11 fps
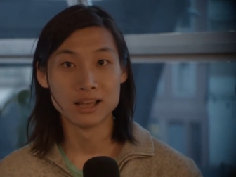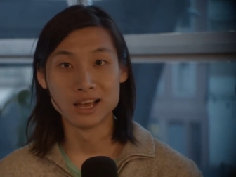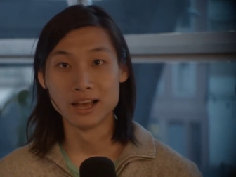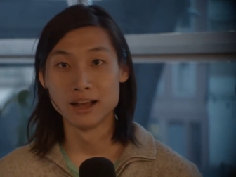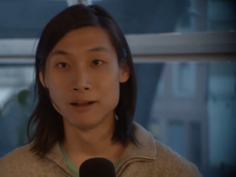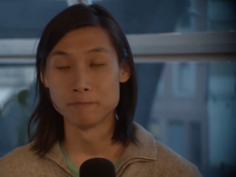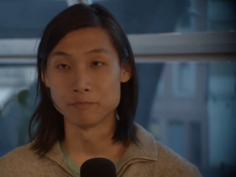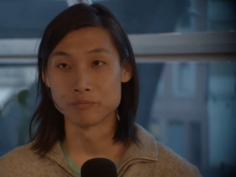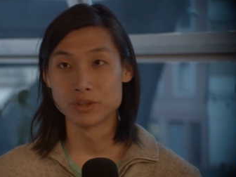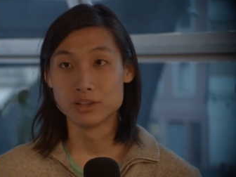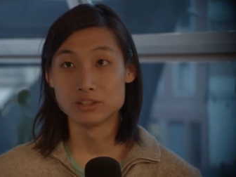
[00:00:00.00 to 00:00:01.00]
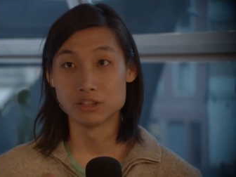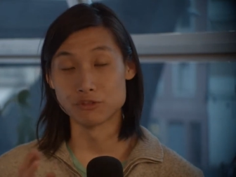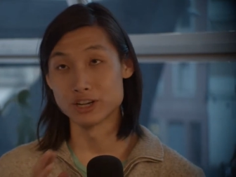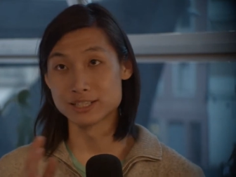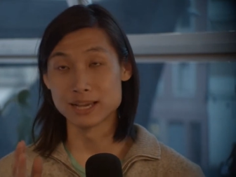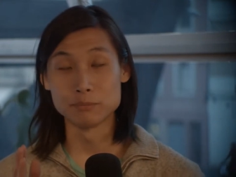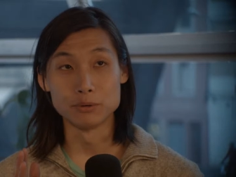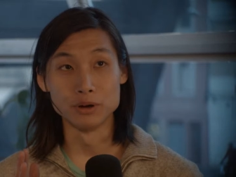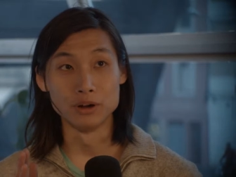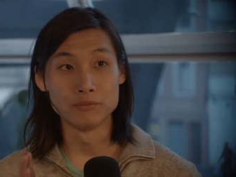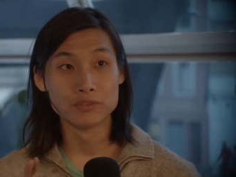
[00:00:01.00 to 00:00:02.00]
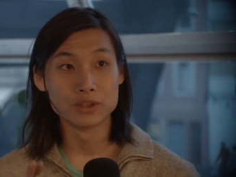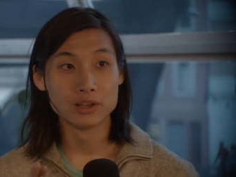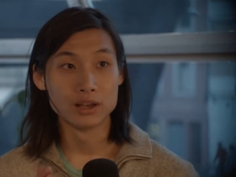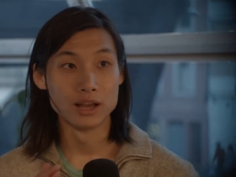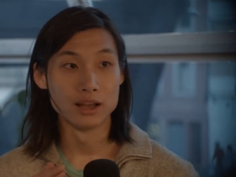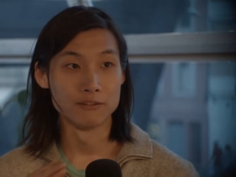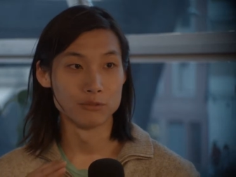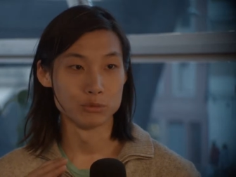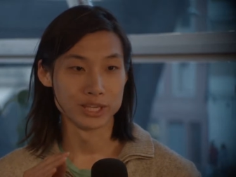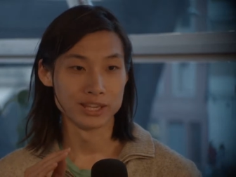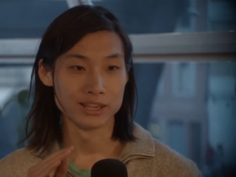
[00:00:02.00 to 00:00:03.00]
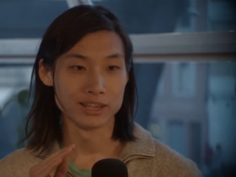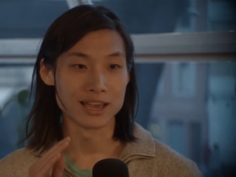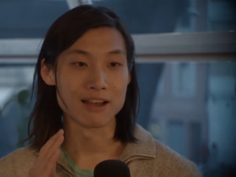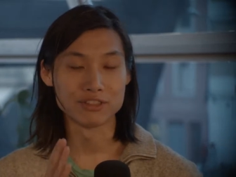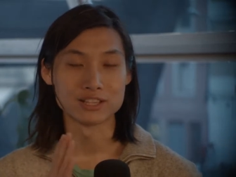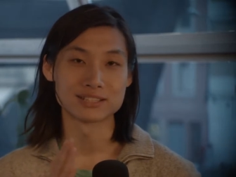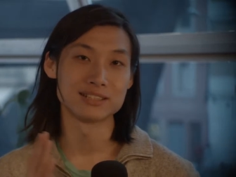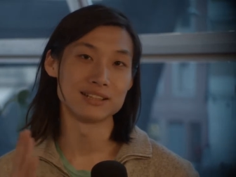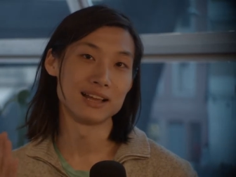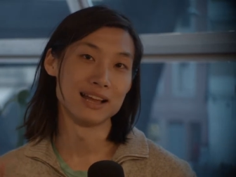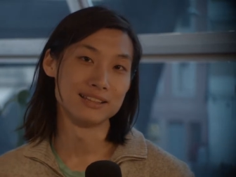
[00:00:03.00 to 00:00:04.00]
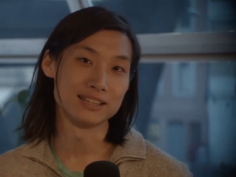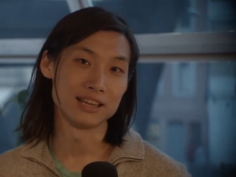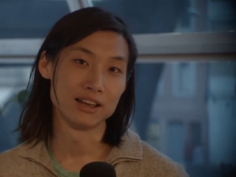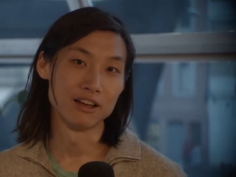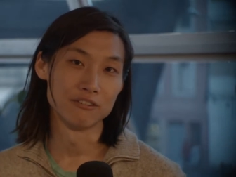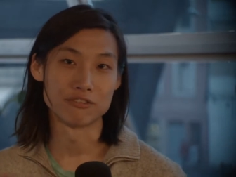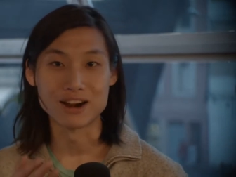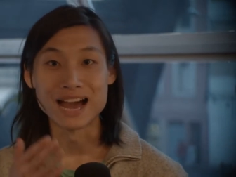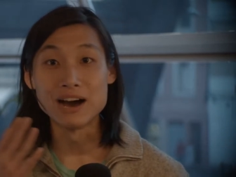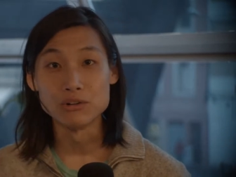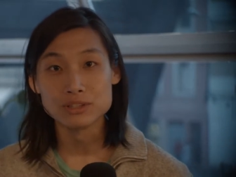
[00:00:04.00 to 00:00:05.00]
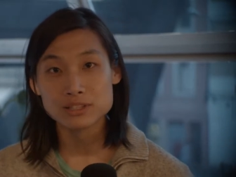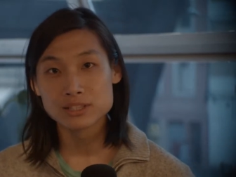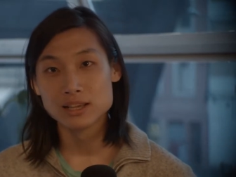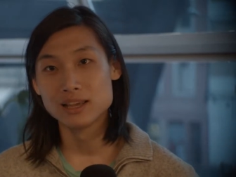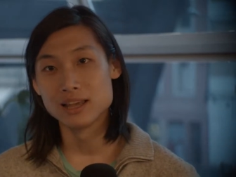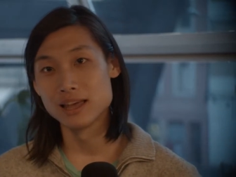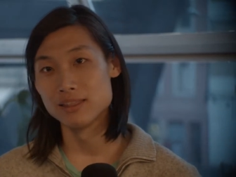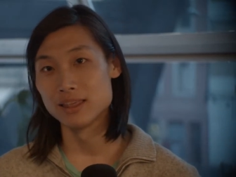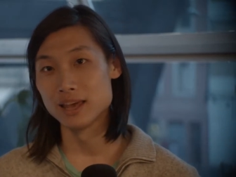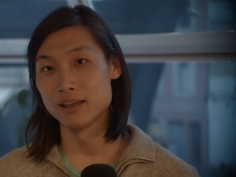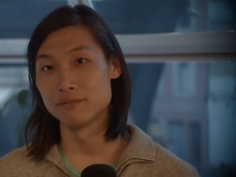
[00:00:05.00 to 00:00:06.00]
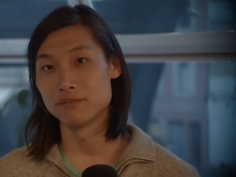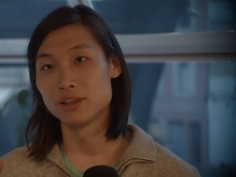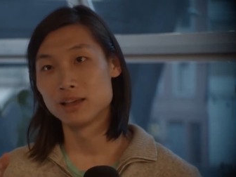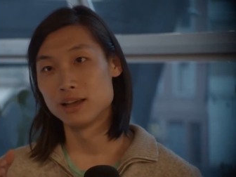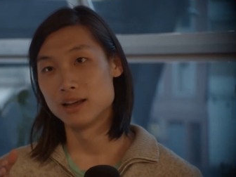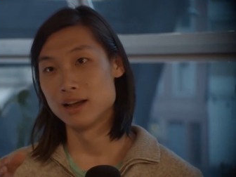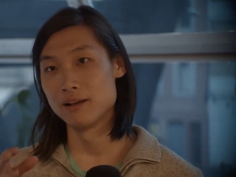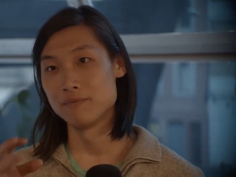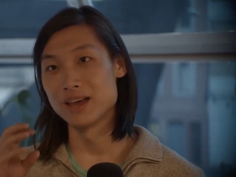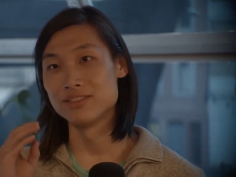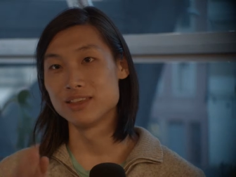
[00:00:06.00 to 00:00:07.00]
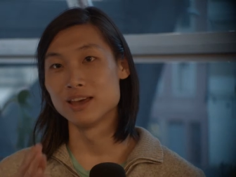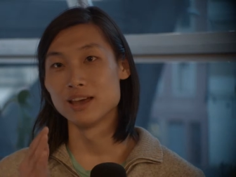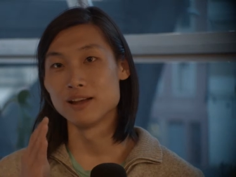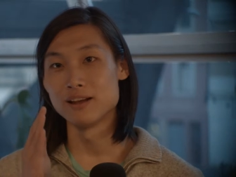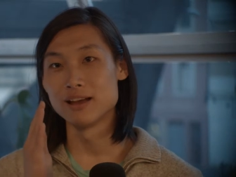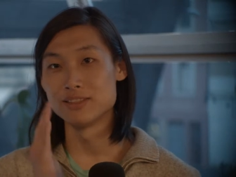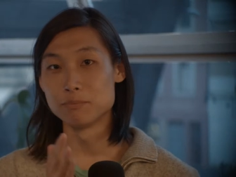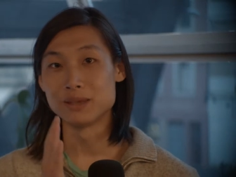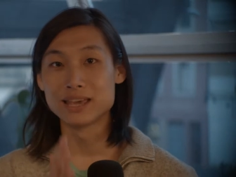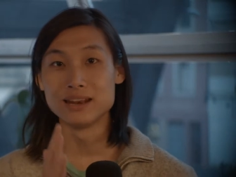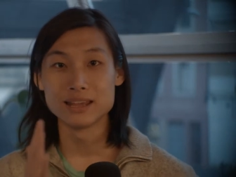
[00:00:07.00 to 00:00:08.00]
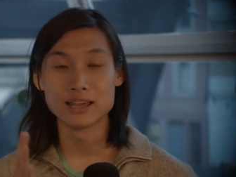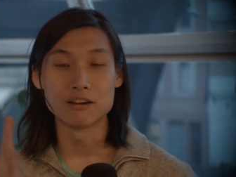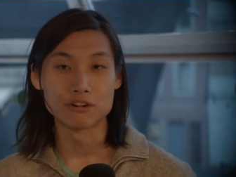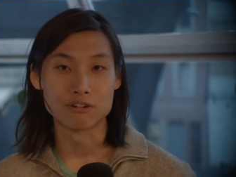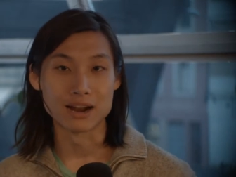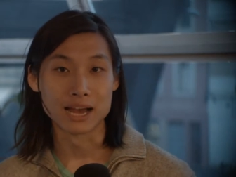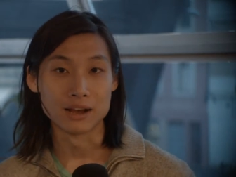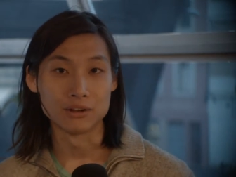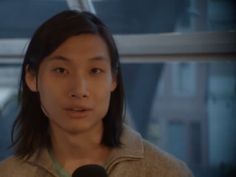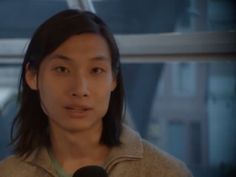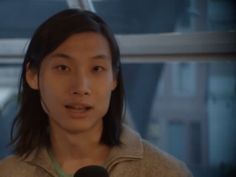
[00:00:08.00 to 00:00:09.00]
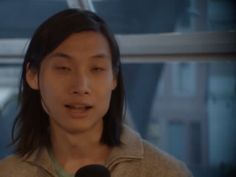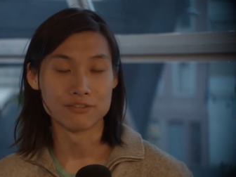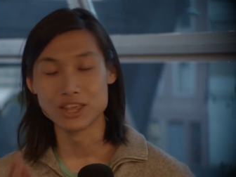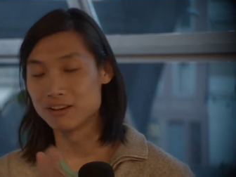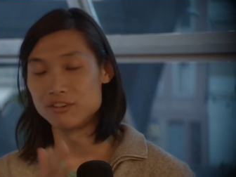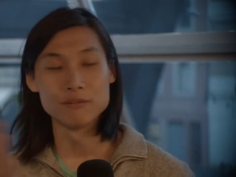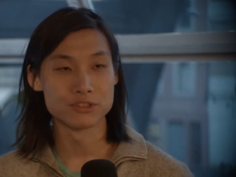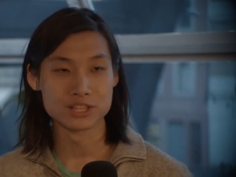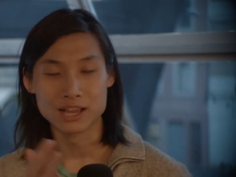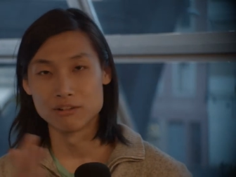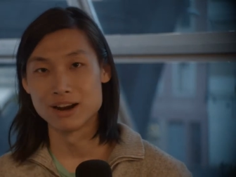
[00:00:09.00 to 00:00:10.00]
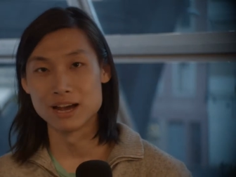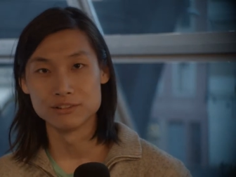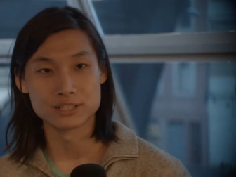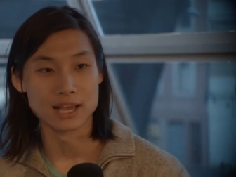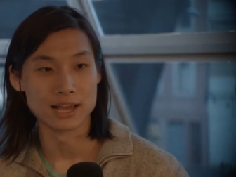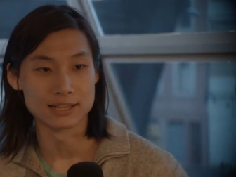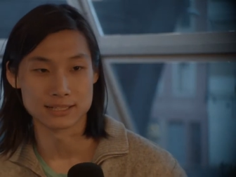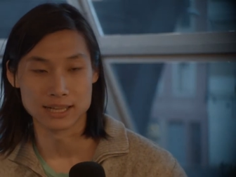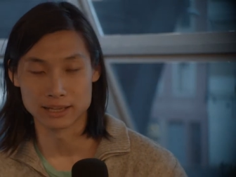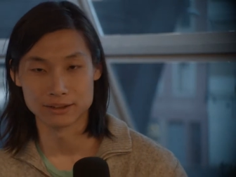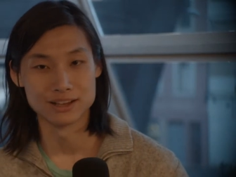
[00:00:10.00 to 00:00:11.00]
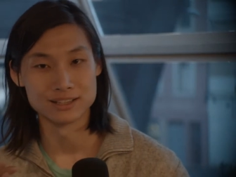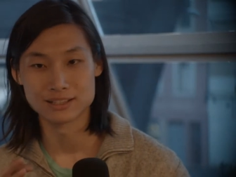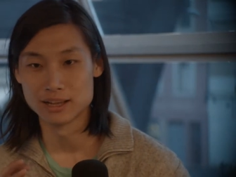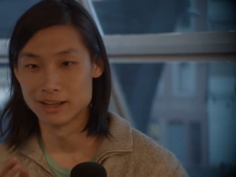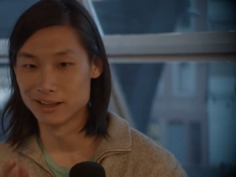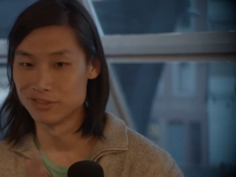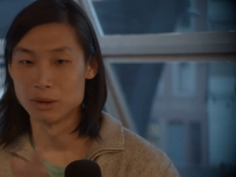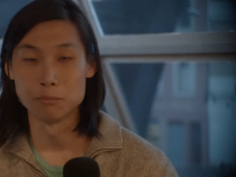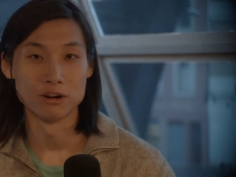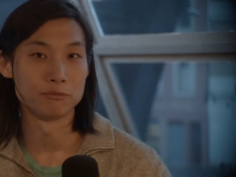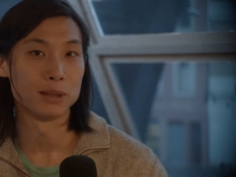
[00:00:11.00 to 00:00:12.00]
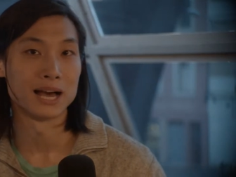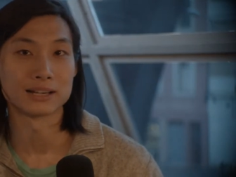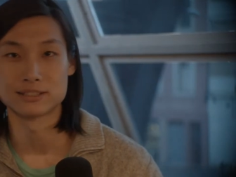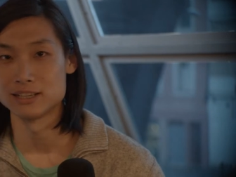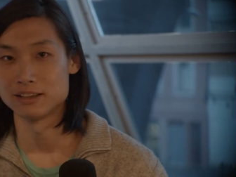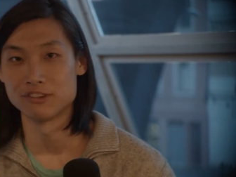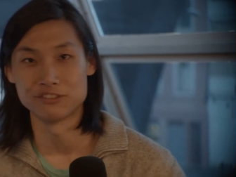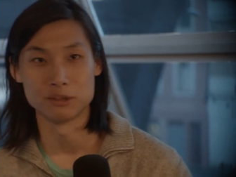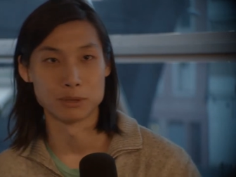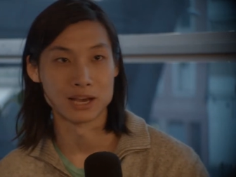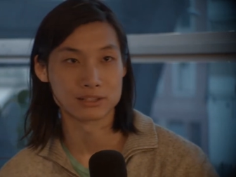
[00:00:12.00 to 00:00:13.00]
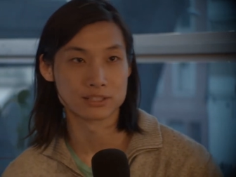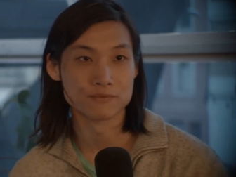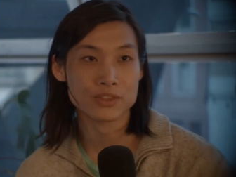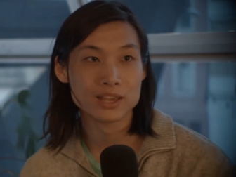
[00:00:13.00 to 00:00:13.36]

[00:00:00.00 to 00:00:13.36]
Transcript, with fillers: Um, so, for example, uh, we have this idea of rounds, and then um, at the at the beginning of a round, um, think of a, think of rounds as like a, a number of blocks, say fifty blocks.